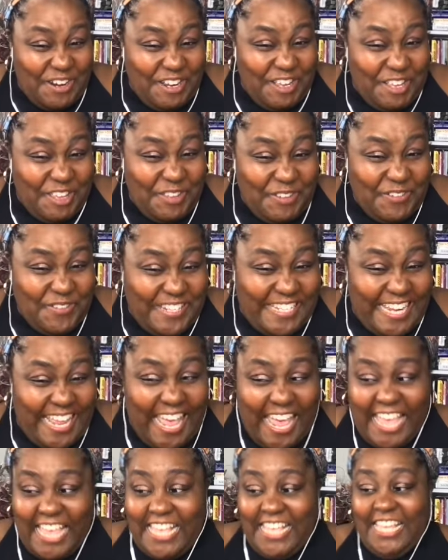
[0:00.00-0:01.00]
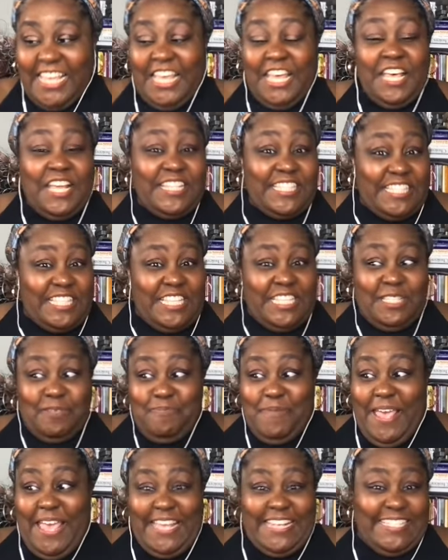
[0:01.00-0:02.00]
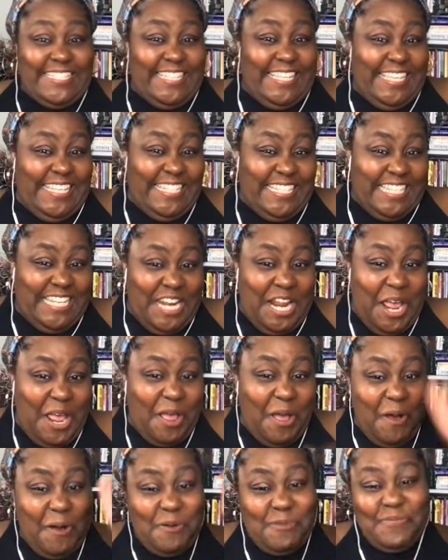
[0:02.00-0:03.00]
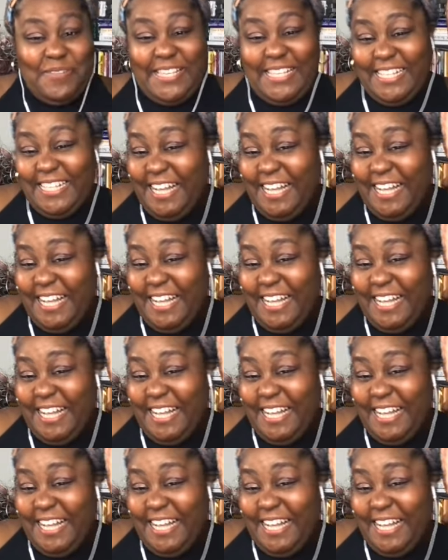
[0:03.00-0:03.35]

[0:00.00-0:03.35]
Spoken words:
a cute day. This man is into Naomi.